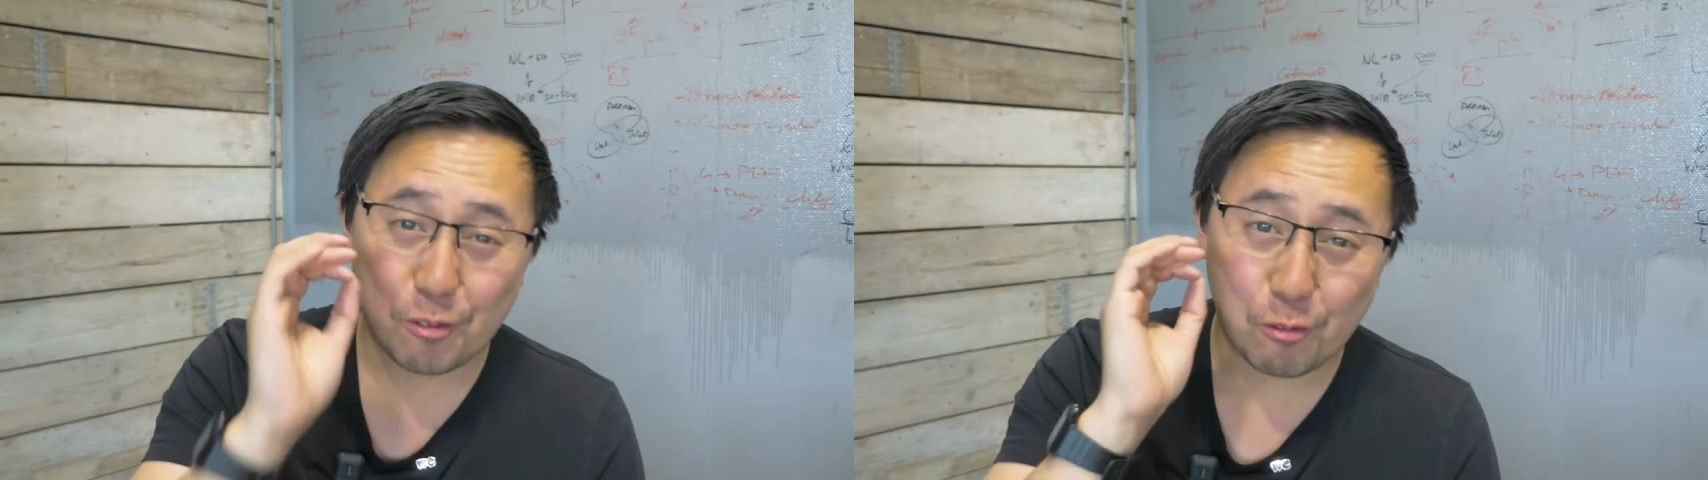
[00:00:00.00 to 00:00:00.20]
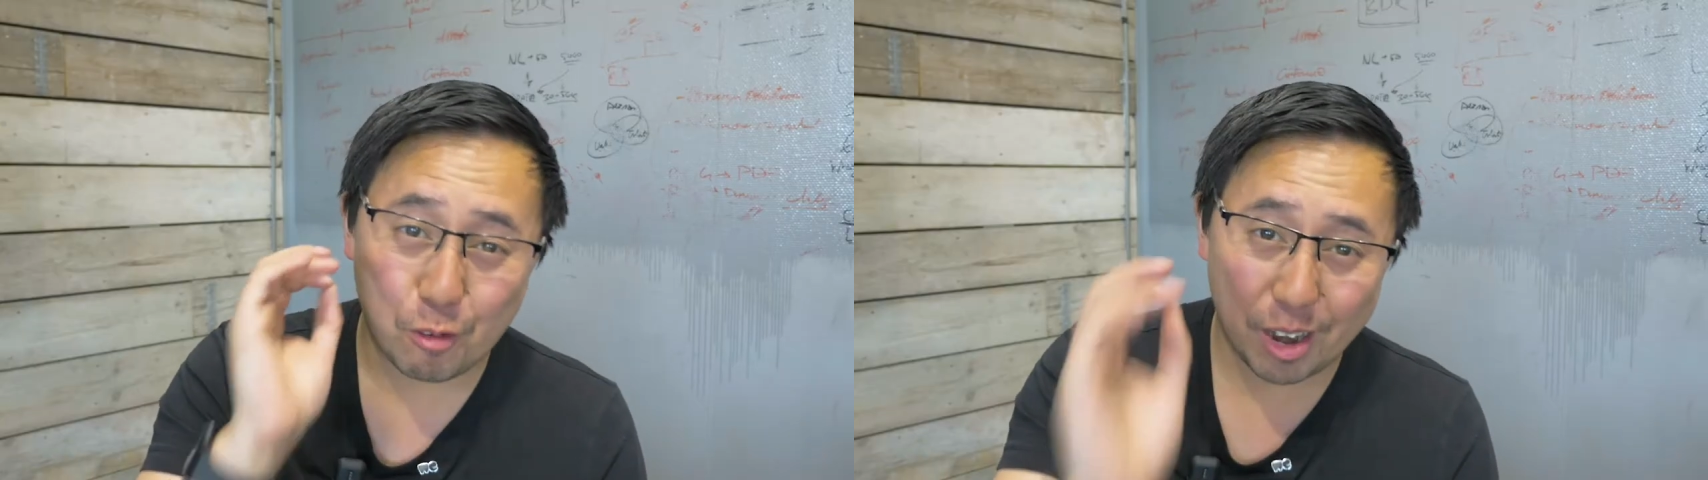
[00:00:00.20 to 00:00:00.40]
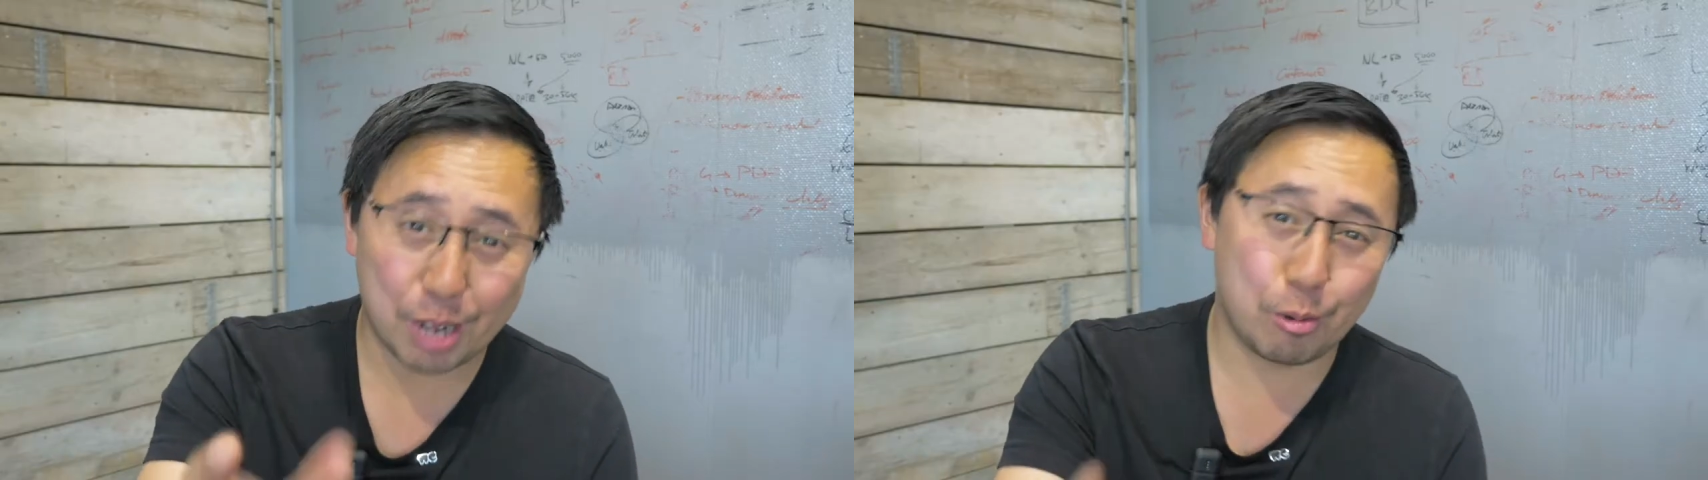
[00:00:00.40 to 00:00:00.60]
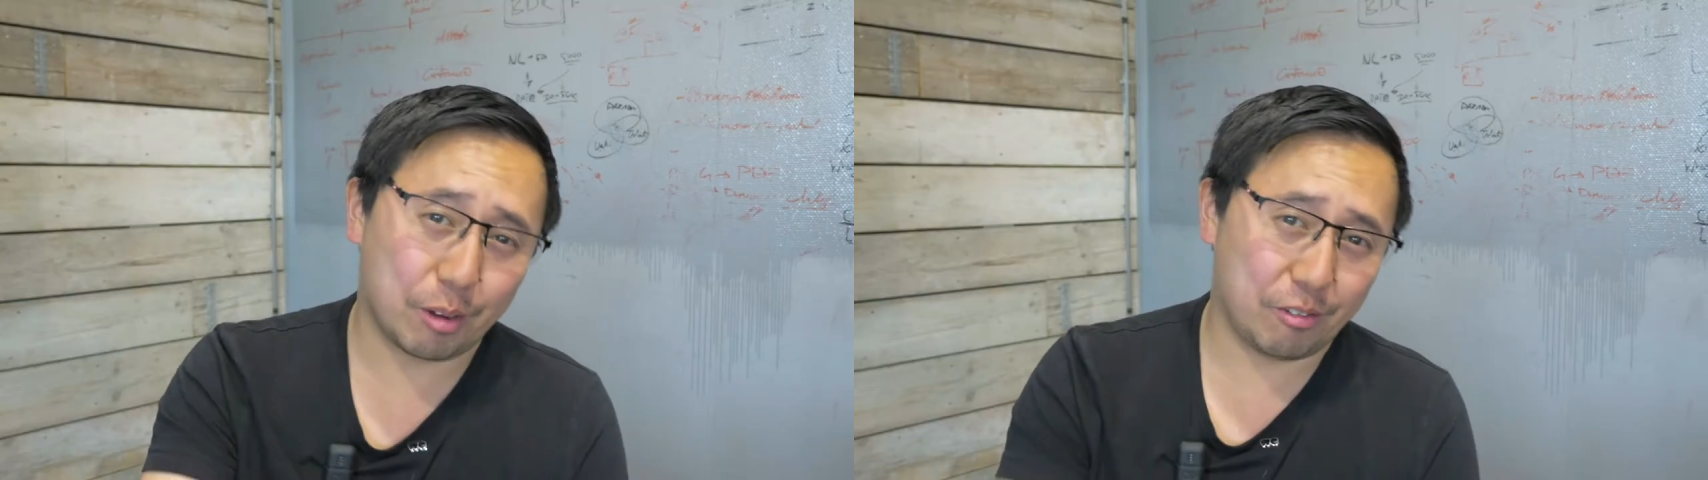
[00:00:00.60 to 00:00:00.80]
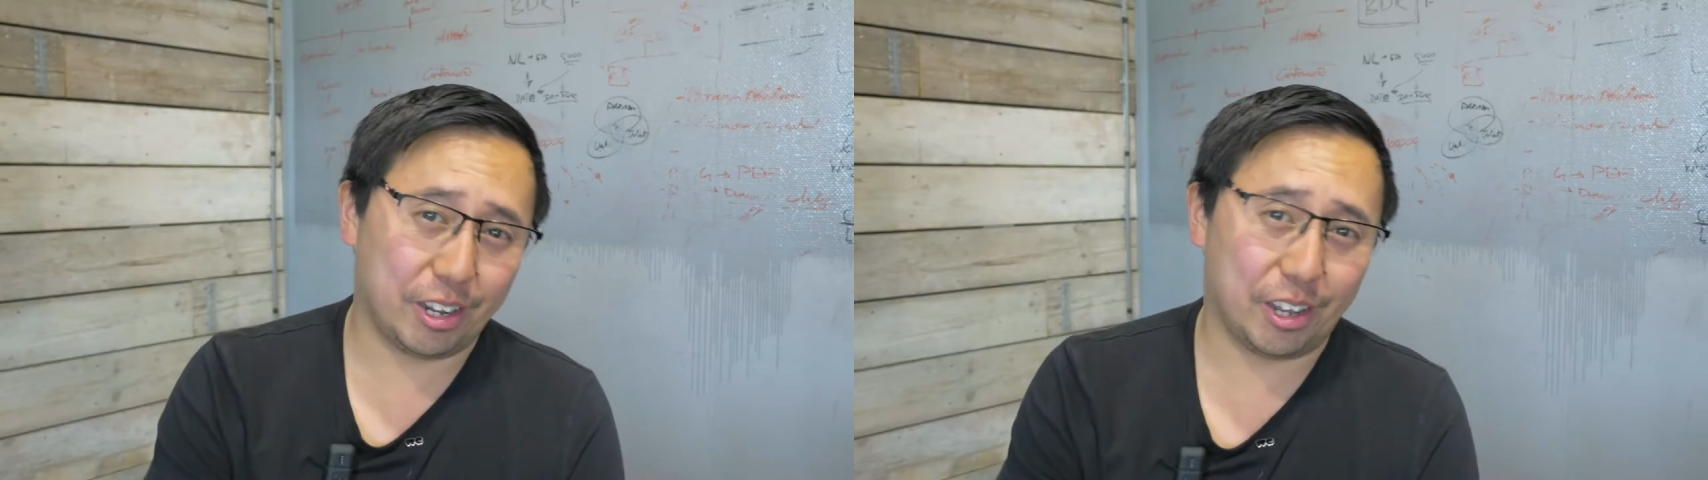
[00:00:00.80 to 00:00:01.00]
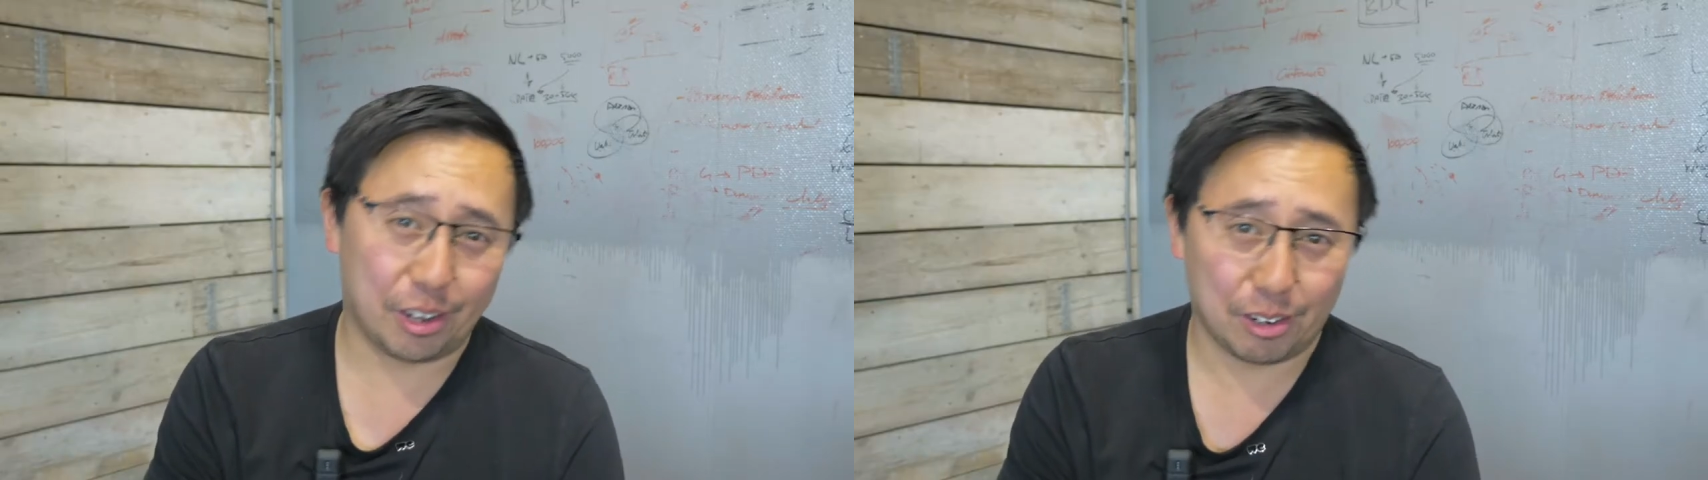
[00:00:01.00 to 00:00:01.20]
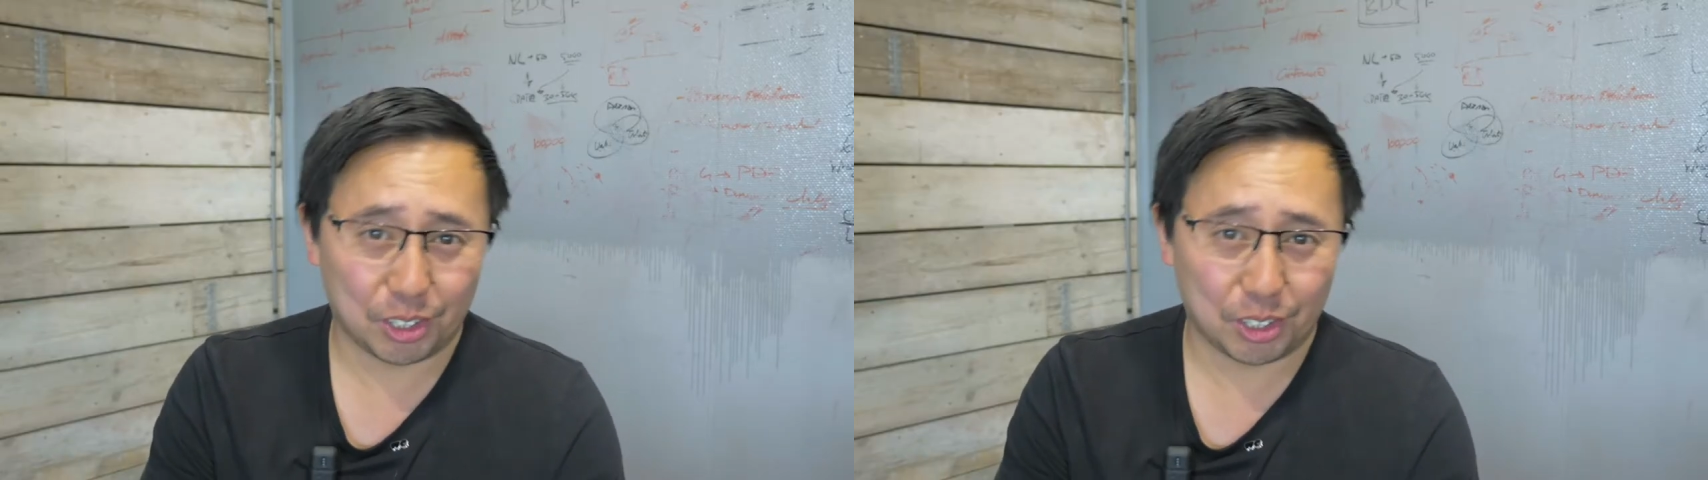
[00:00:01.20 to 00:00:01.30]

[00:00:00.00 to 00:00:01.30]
really quick video.